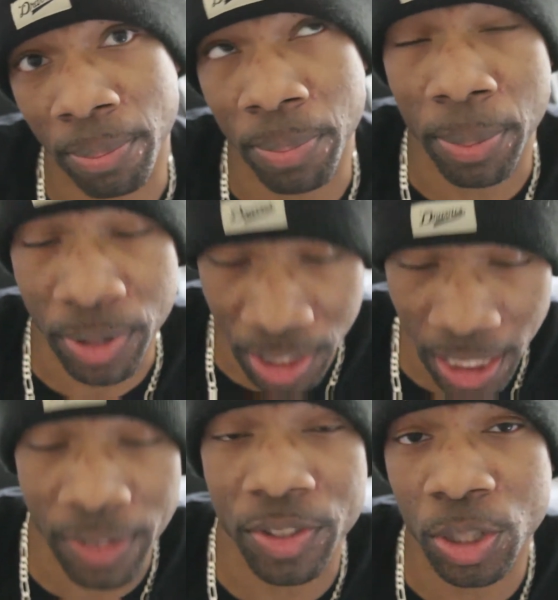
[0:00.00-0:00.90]
be
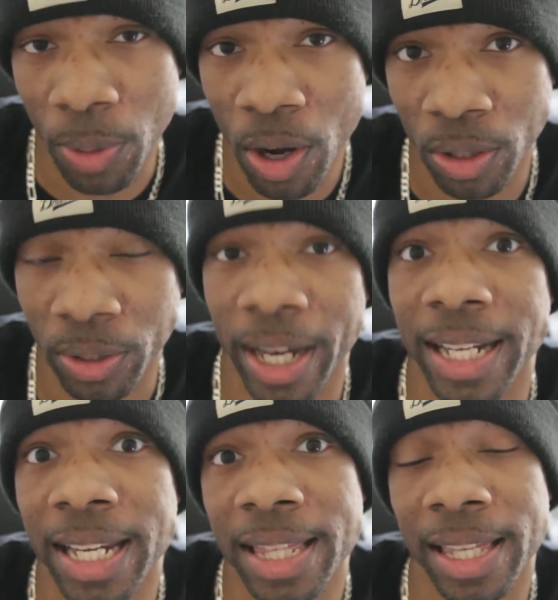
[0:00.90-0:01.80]
perceived smaller
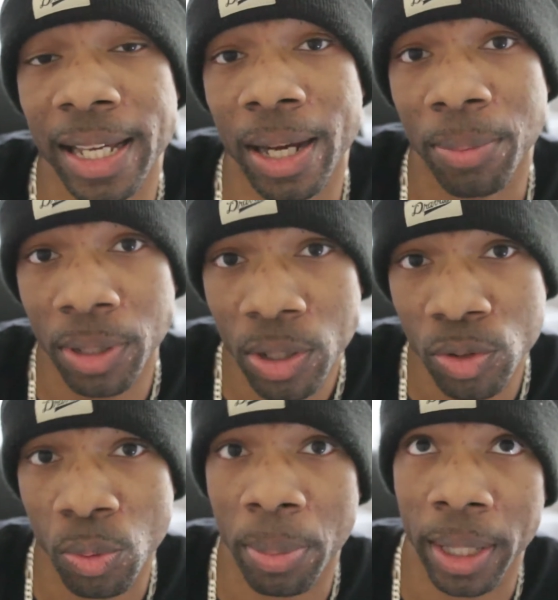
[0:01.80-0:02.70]
and anything up
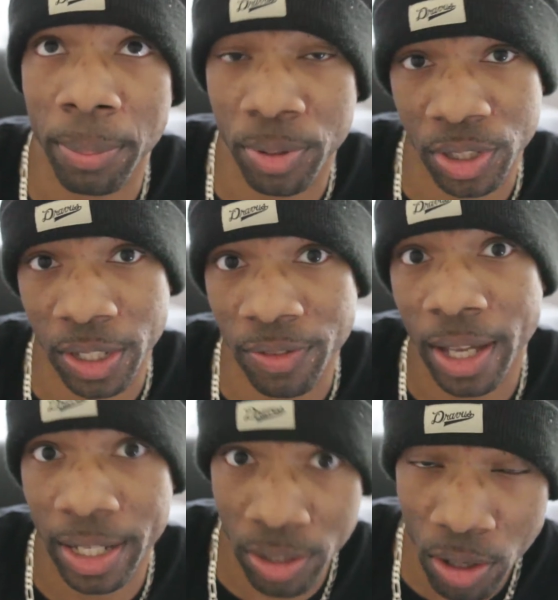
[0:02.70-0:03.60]
close will be perceived
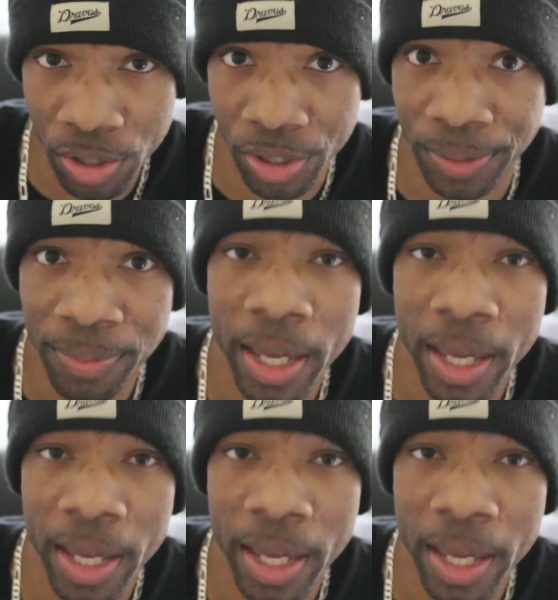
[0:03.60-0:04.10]
as larger,